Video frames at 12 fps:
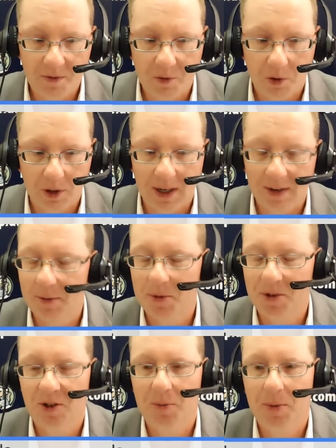for Lifetime
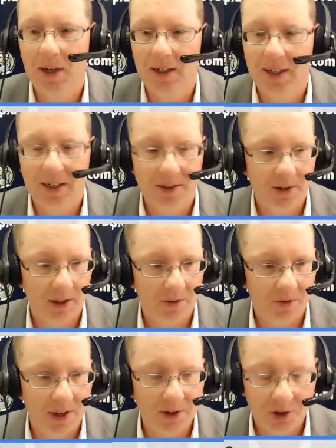Achievement in Dental
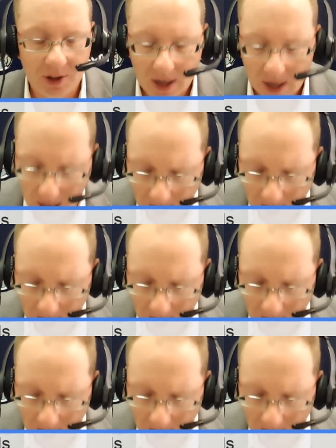Infection.